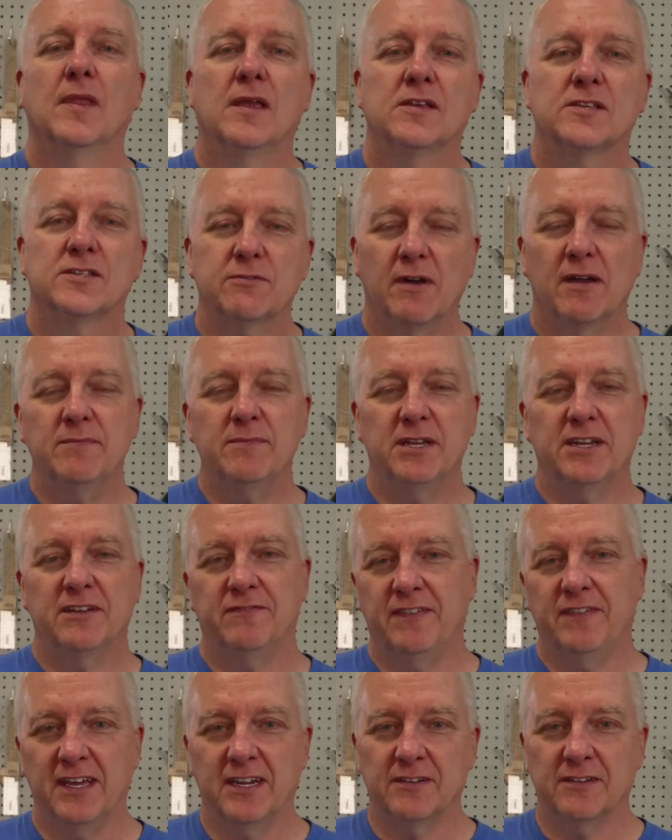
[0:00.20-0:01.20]
So I've been a
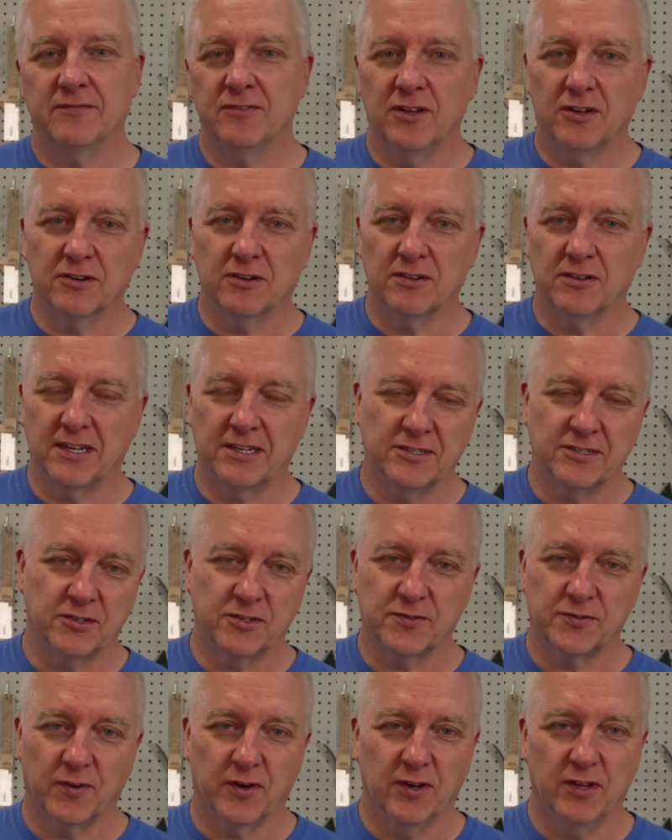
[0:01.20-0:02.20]
fan of longer
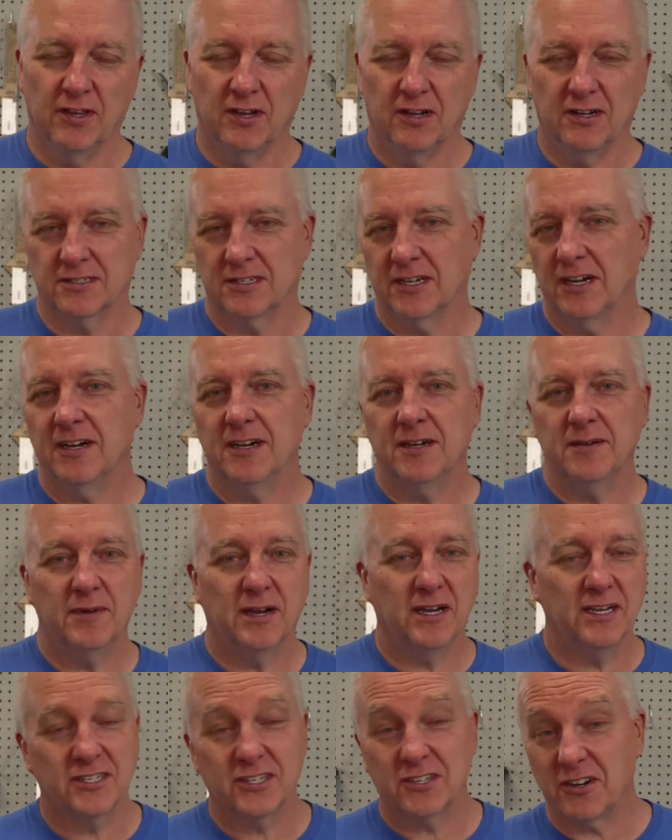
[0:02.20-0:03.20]
lasers for a long time.
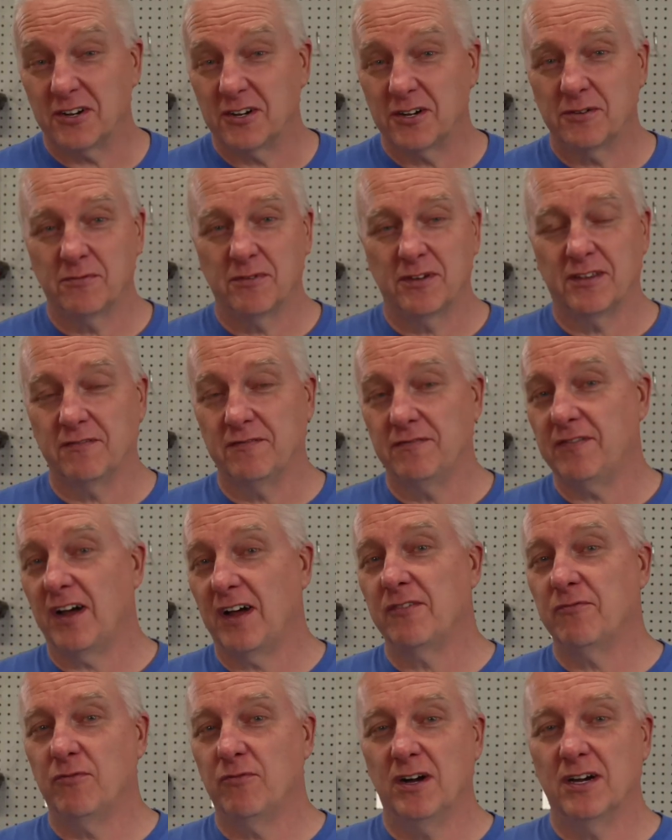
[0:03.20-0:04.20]
I started with a
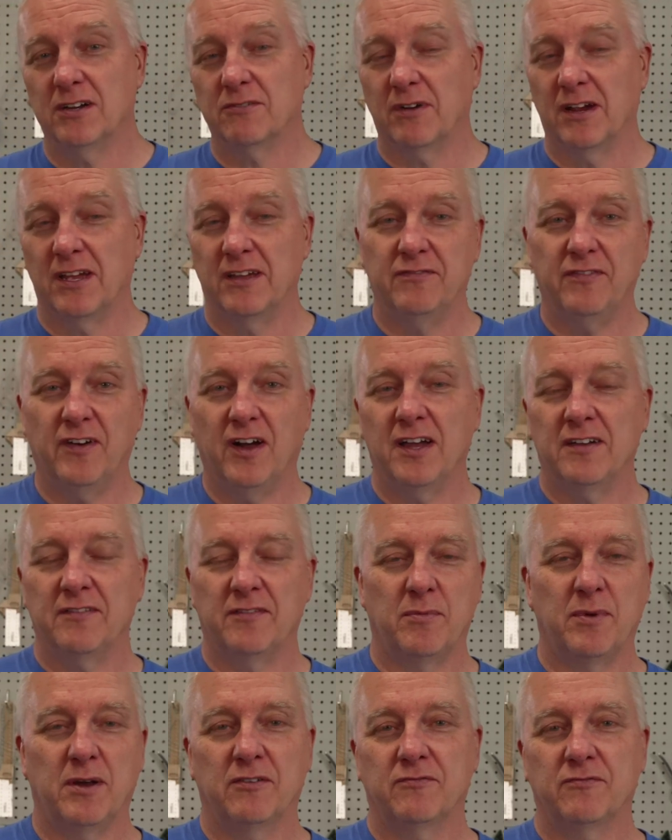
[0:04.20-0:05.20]
5-watt Ray-5
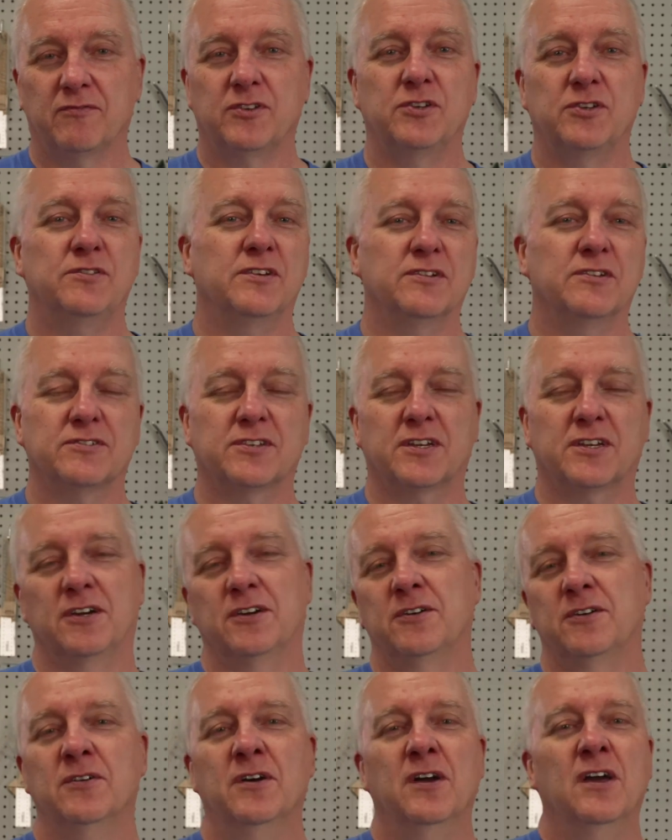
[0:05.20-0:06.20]
about 2 years
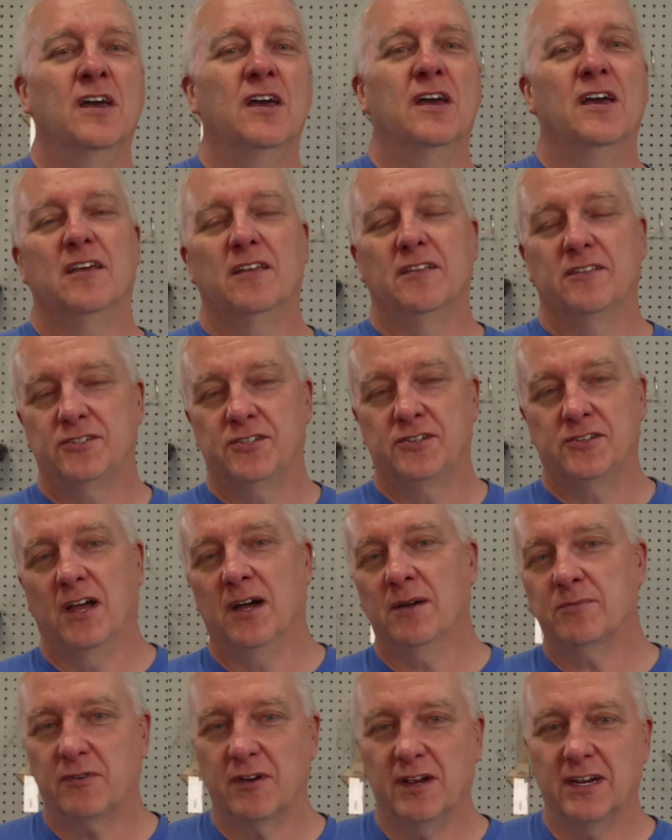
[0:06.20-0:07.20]
ago,
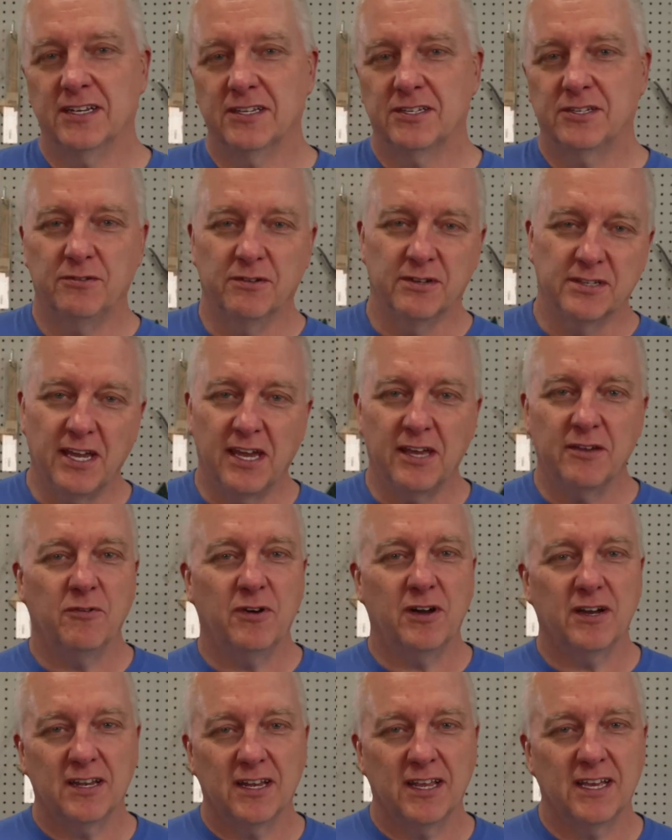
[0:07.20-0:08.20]
upgraded to a
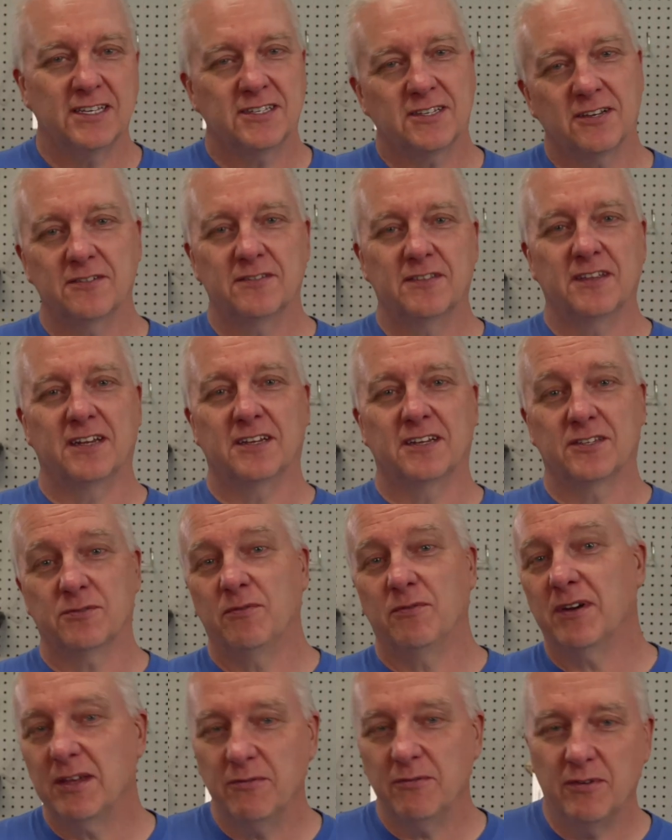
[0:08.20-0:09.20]
10-watt laser, then a
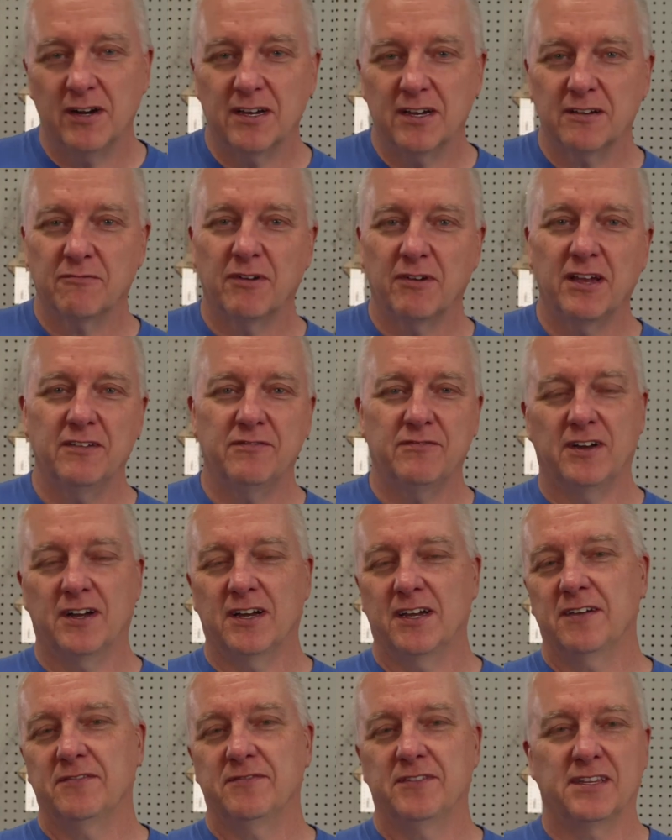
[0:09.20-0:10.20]
20-watt
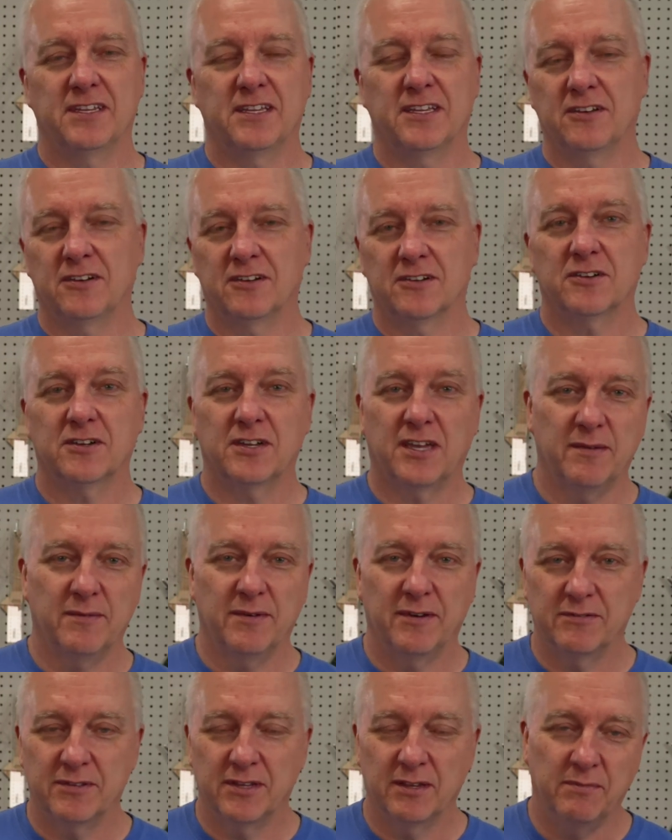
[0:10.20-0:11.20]
Ray-5, and then Longer came
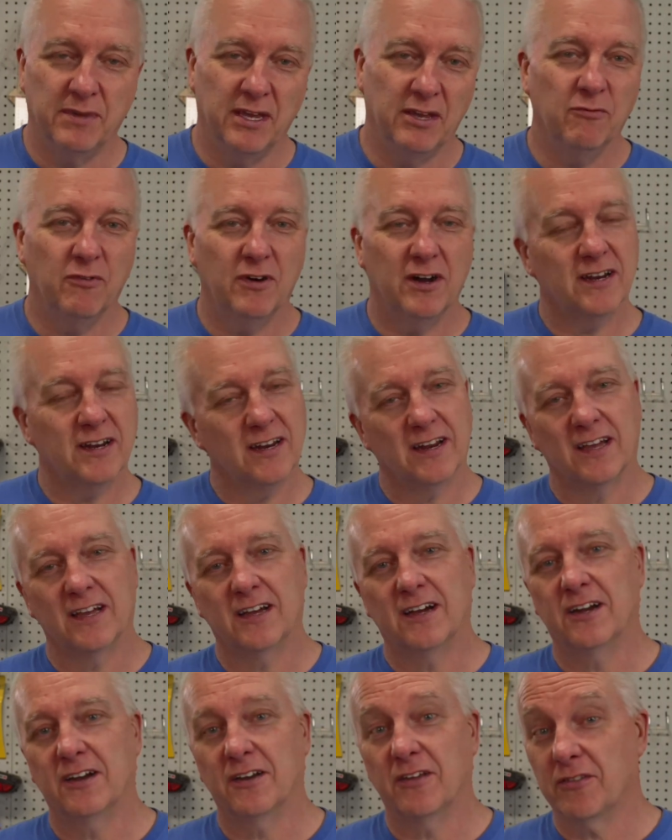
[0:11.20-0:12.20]
out with the B1 and I
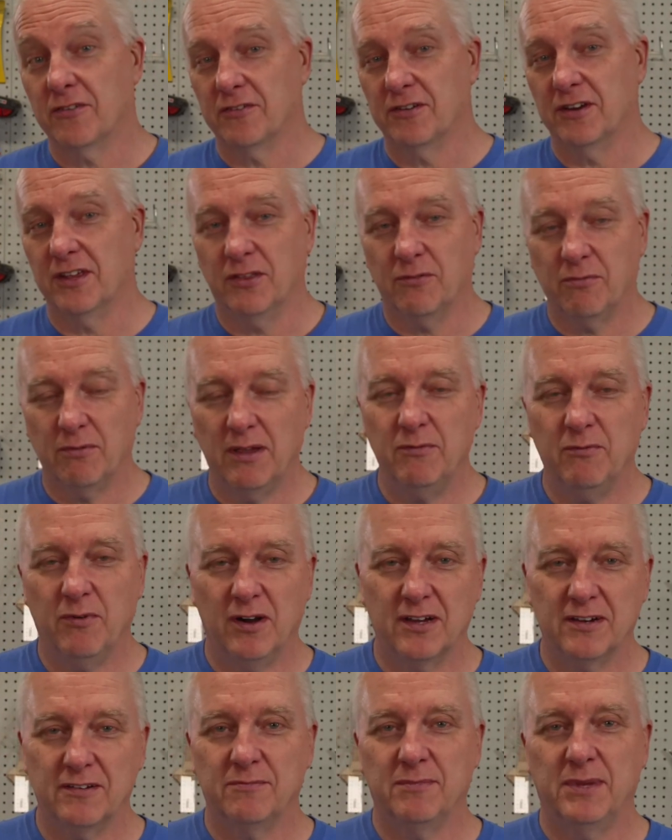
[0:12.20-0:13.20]
got a
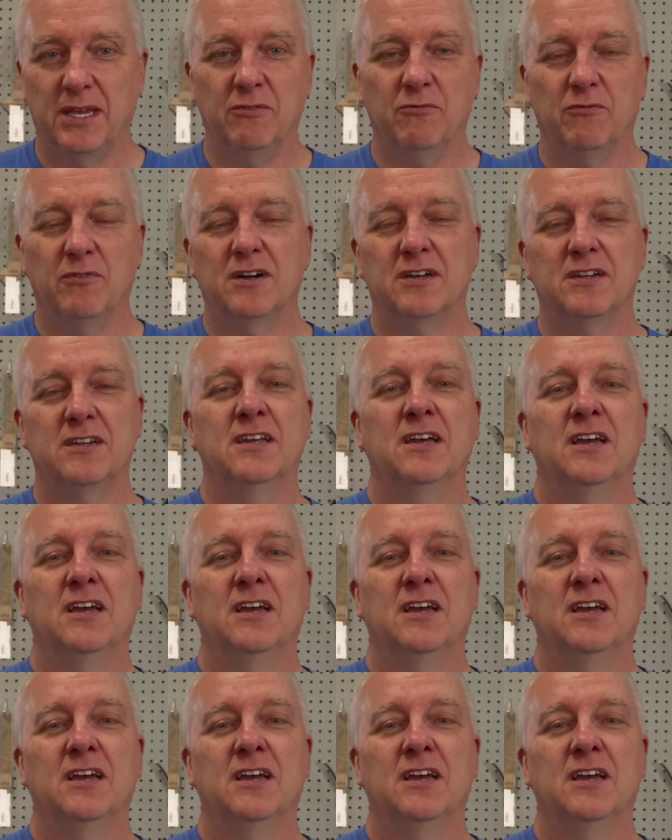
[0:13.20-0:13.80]
33-watt B1.